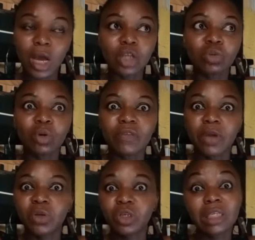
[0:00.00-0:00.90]
How to
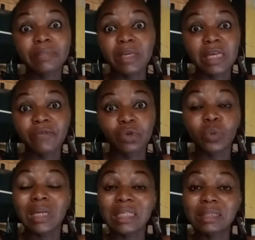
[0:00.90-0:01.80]
modify your child's behavior
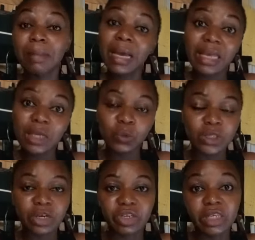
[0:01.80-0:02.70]
without smacking,
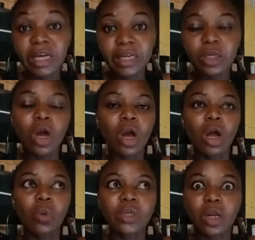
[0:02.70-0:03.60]
without yelling,
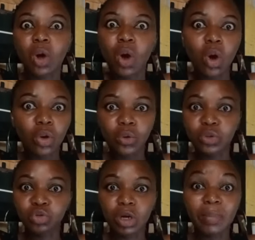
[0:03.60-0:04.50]
without all
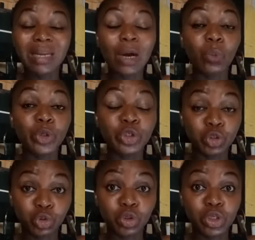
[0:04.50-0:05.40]
those drama that we
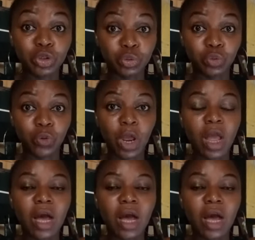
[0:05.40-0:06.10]
usually do.